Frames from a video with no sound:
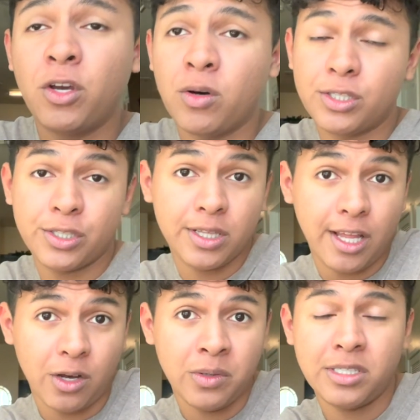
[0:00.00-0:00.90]
to go to
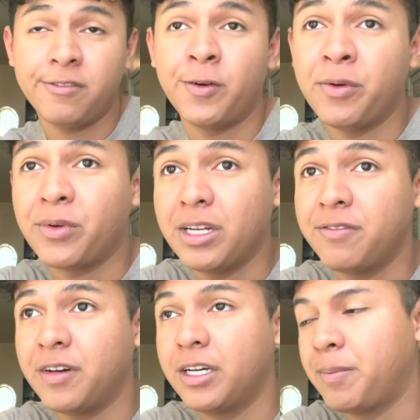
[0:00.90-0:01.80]
Lowe's and film a really
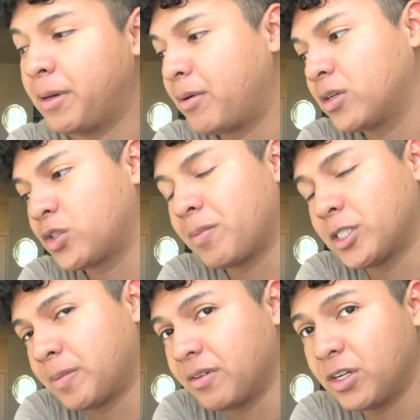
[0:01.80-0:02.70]
fun big box shopping
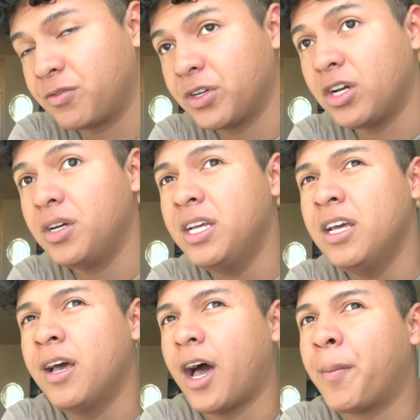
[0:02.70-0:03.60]
video for y'all.
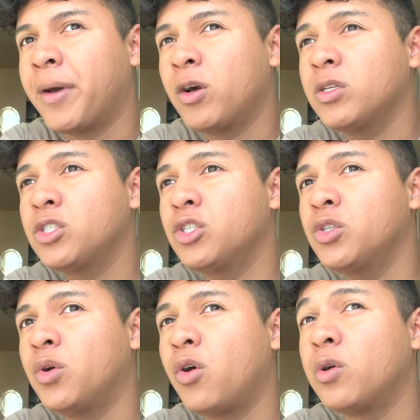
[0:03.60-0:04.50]
I might go
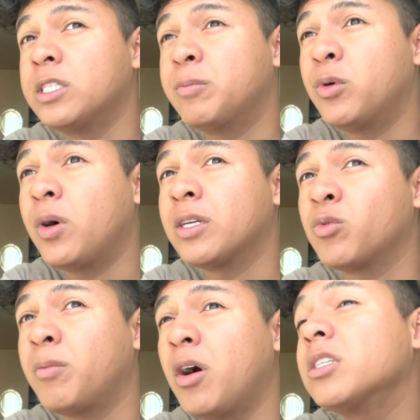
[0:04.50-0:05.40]
to Home Depot as
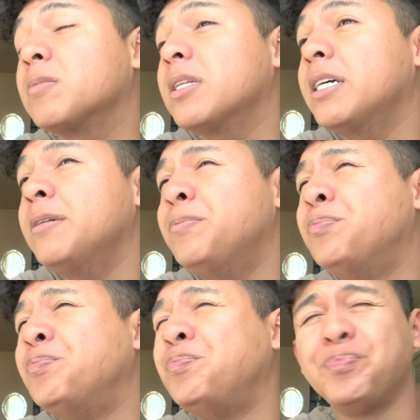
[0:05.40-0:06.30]
well, possibly.
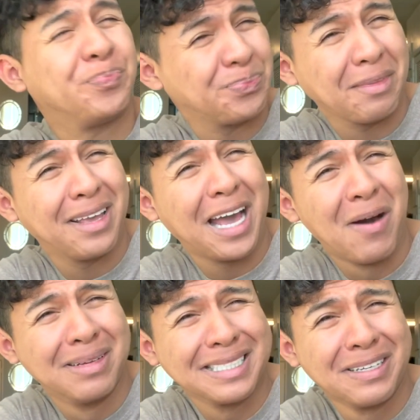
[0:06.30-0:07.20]
I
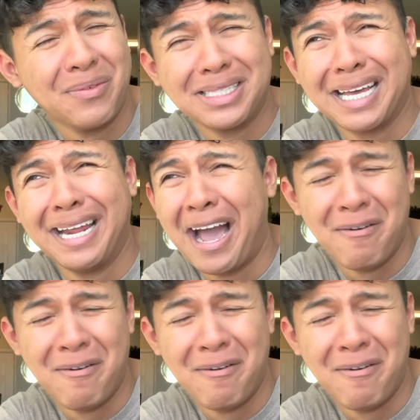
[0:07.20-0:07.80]
want to see what's going to